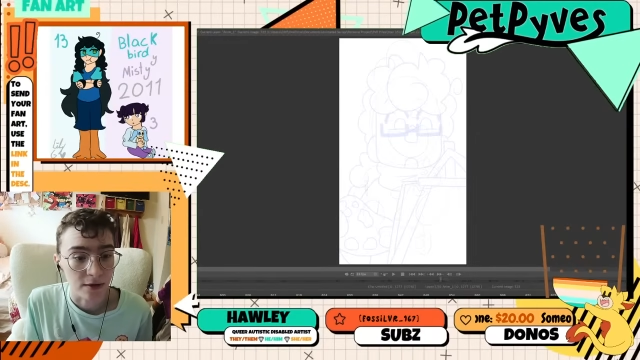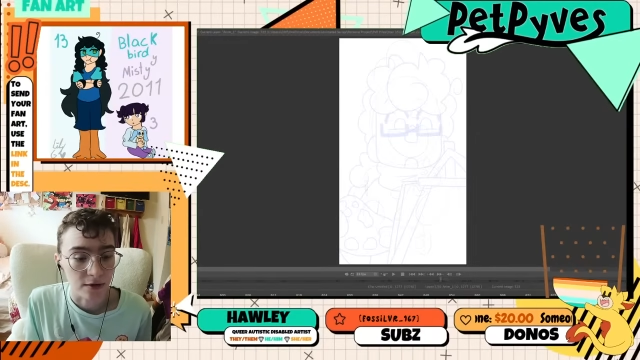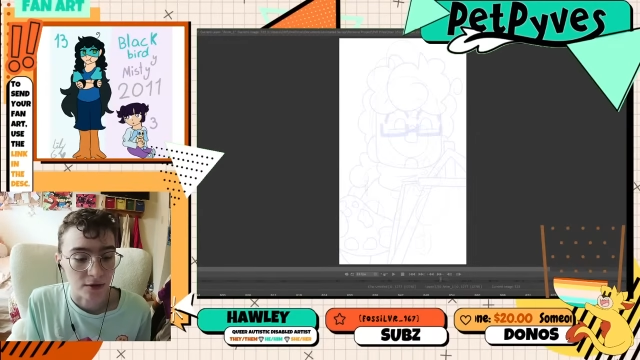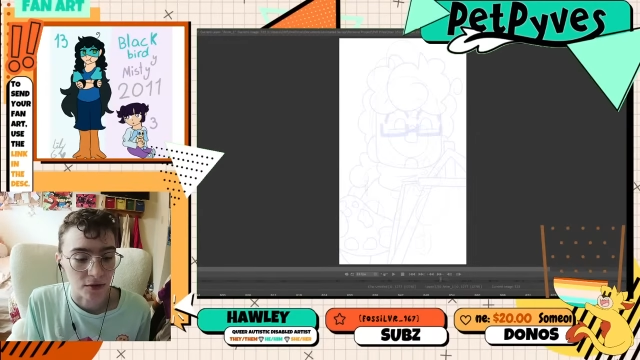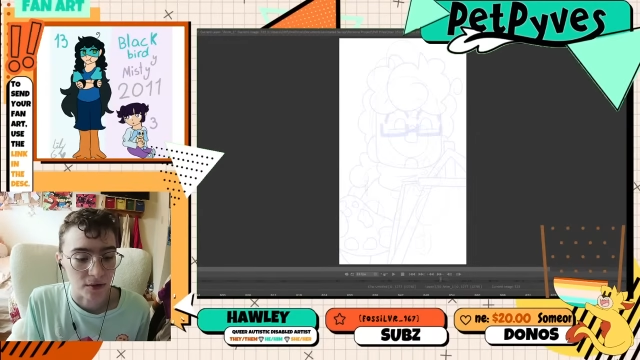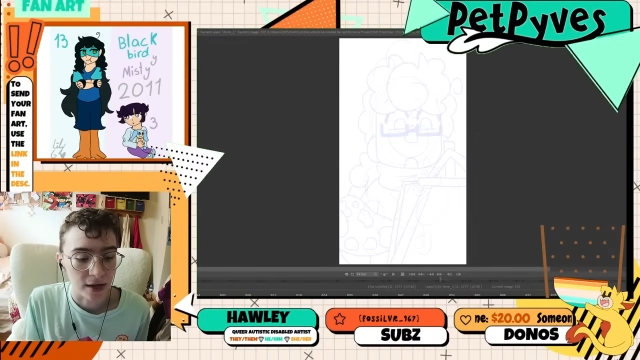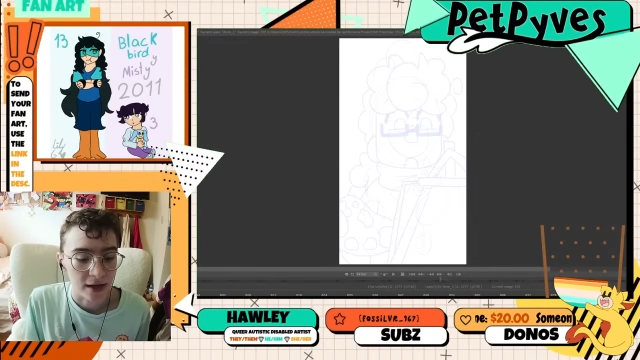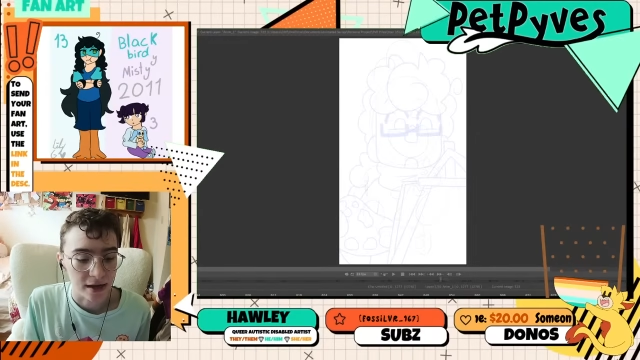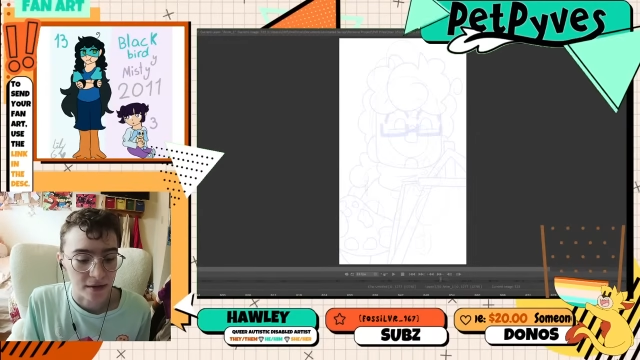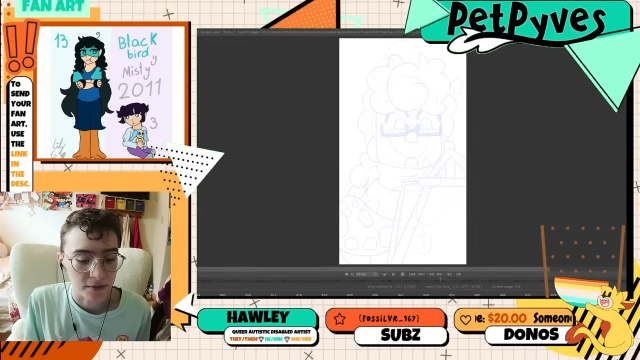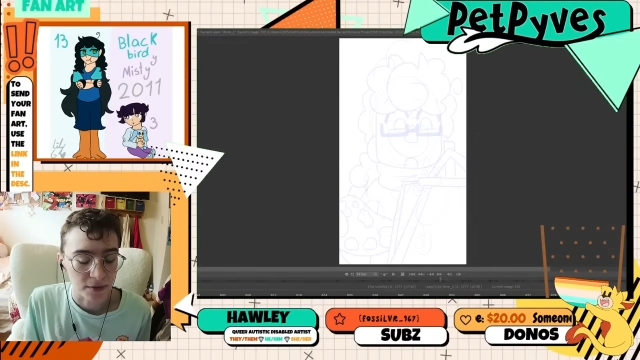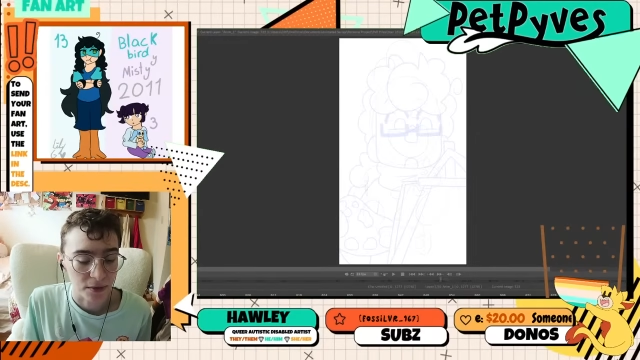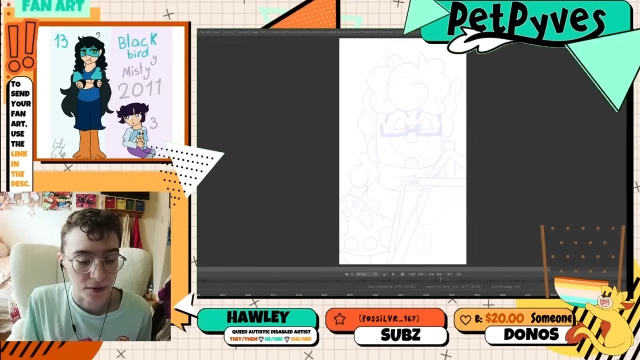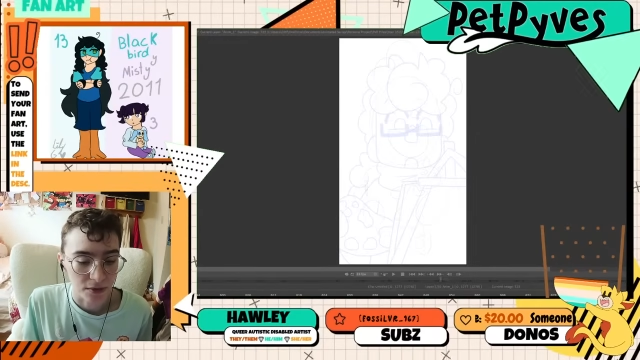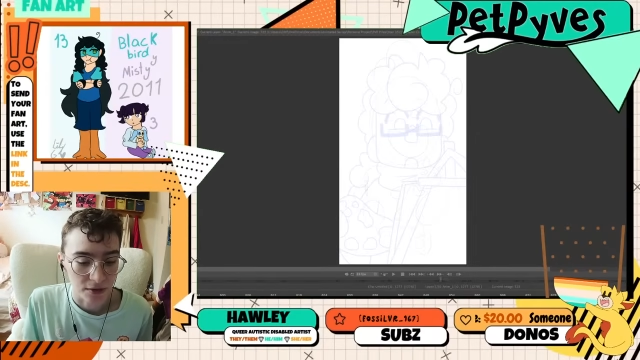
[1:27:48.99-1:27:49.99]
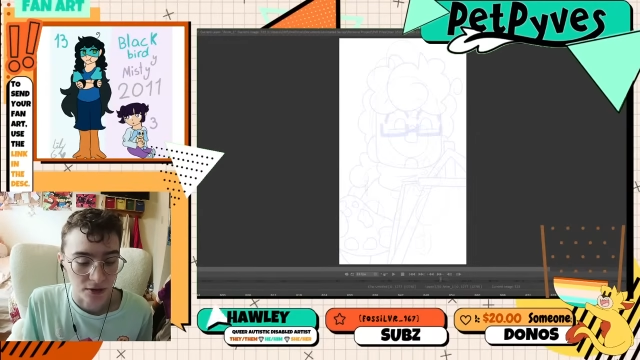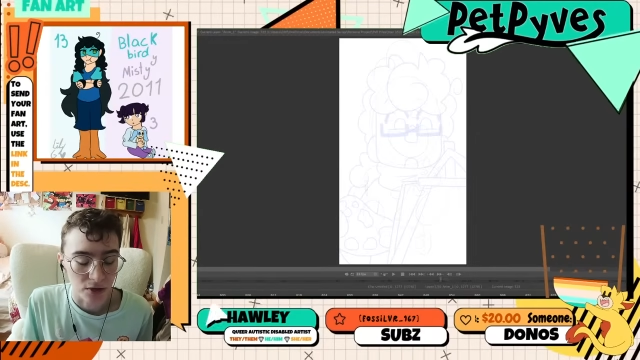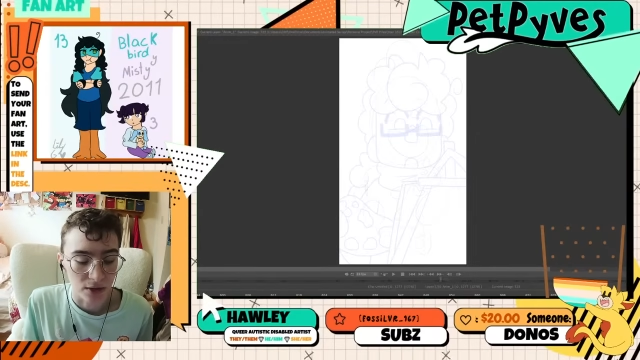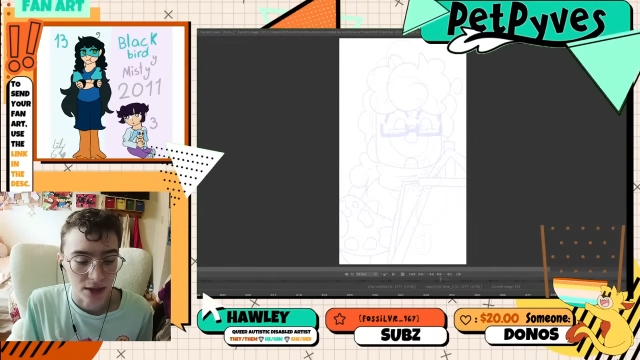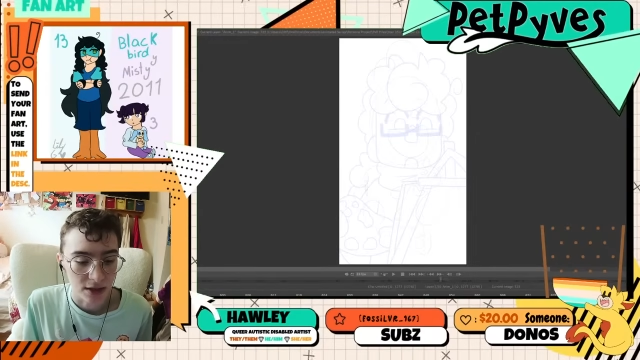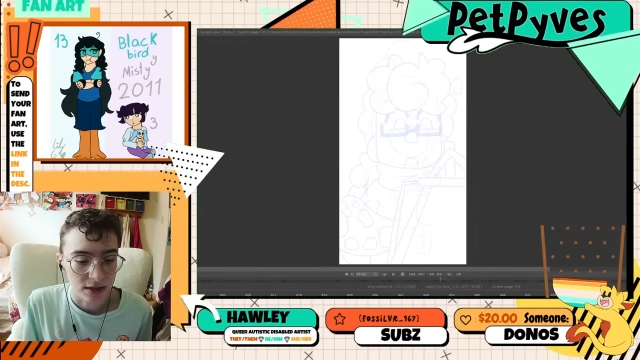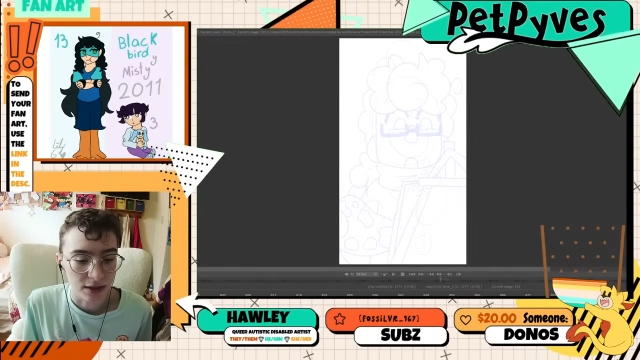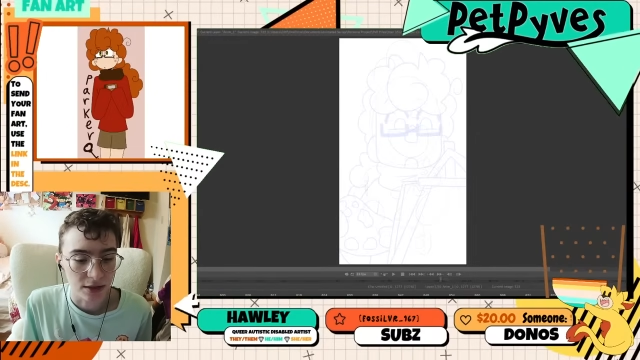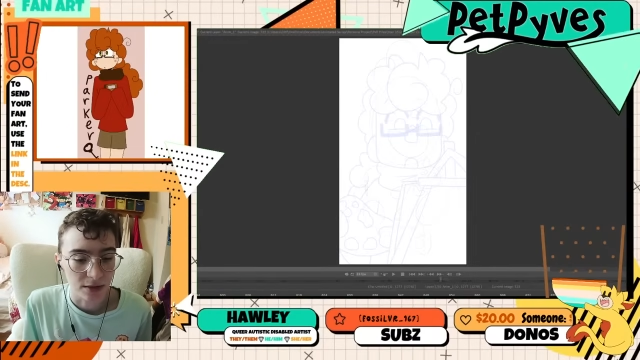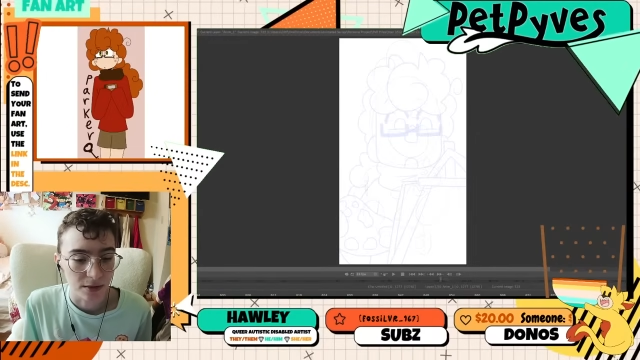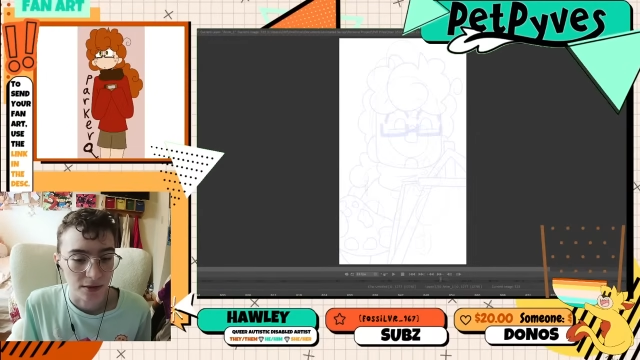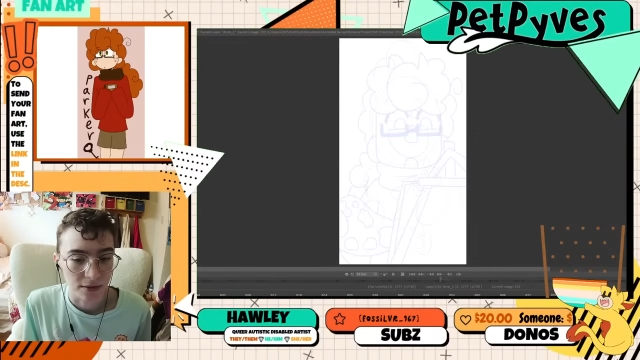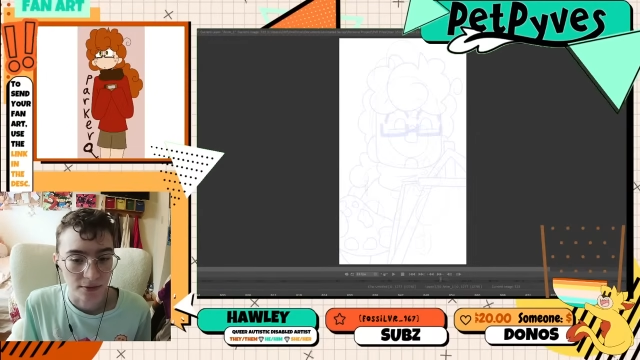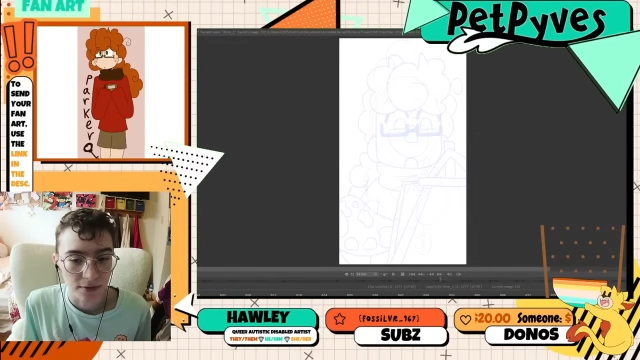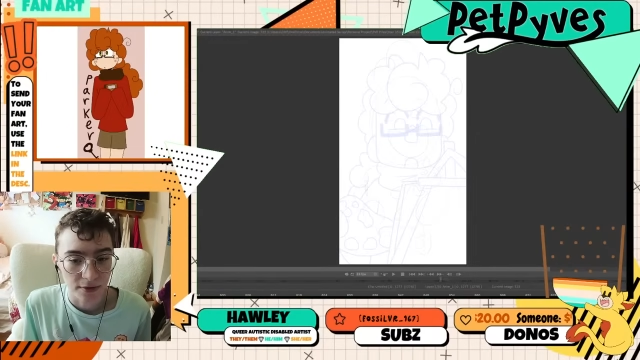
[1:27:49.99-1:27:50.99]
so I have learned a great deal
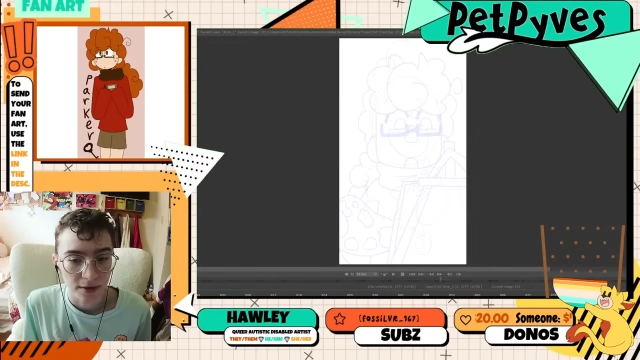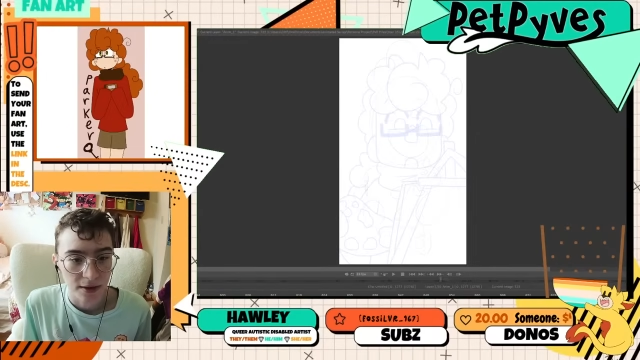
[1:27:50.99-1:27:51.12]
of,